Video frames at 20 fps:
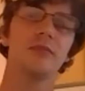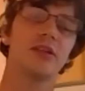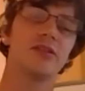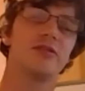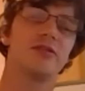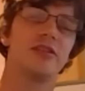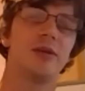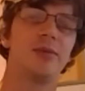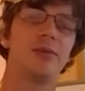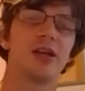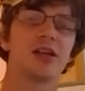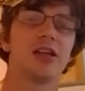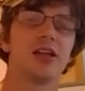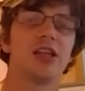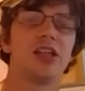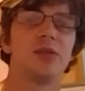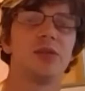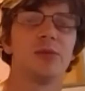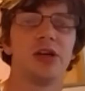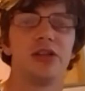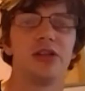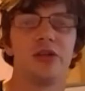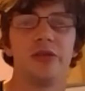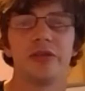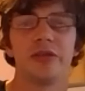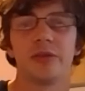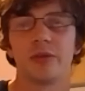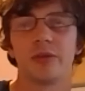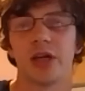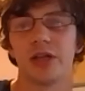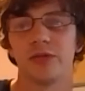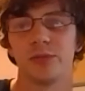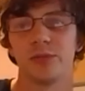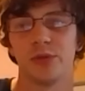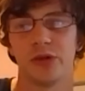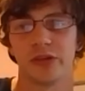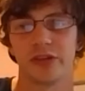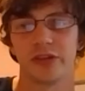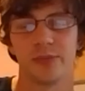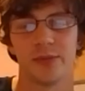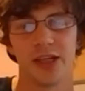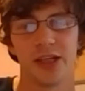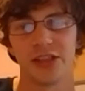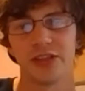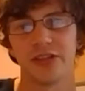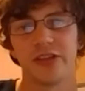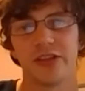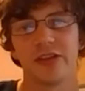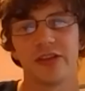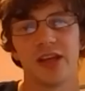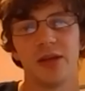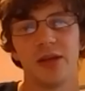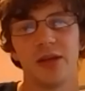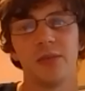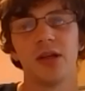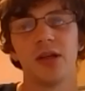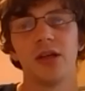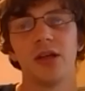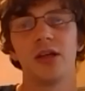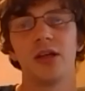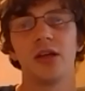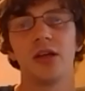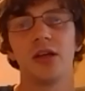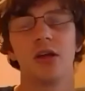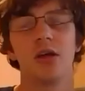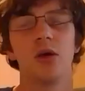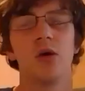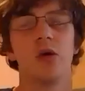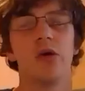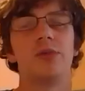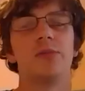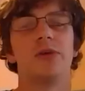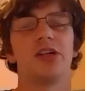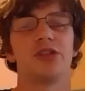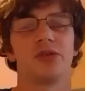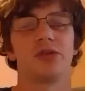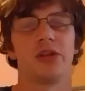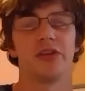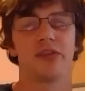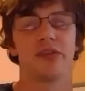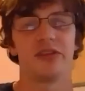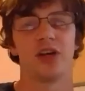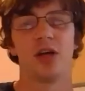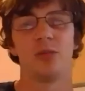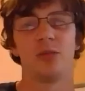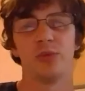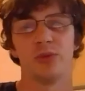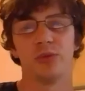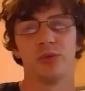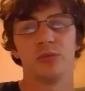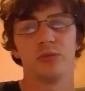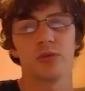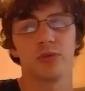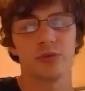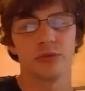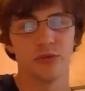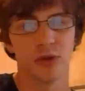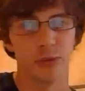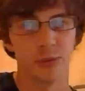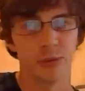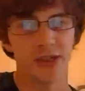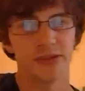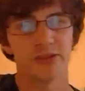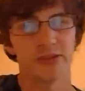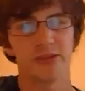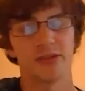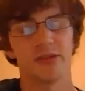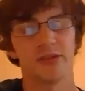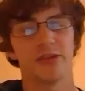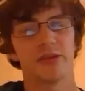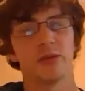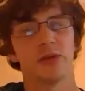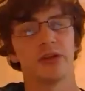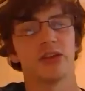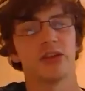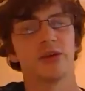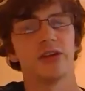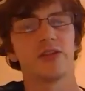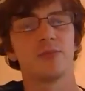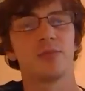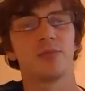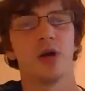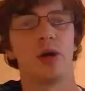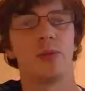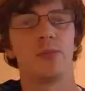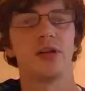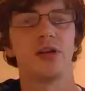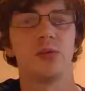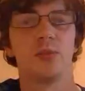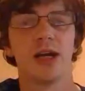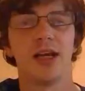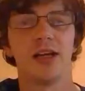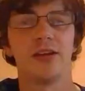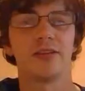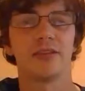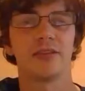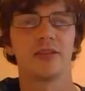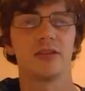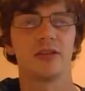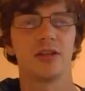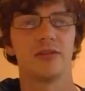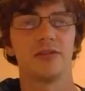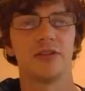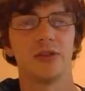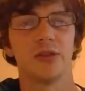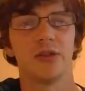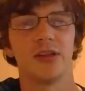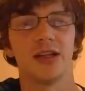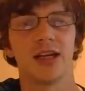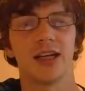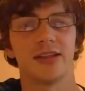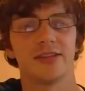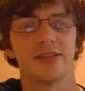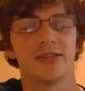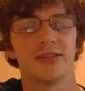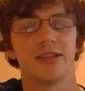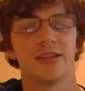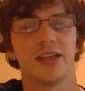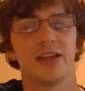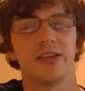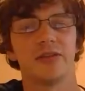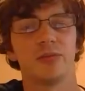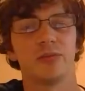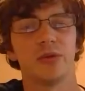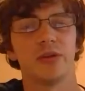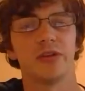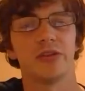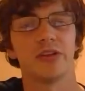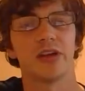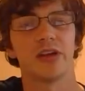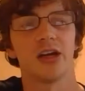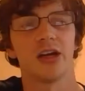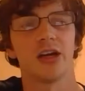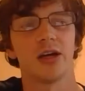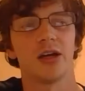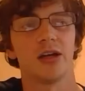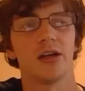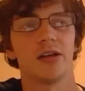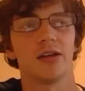typically you might use some kind of approximation scheme, or you might try and sample from it. So one of the most popular ways of doing that is with an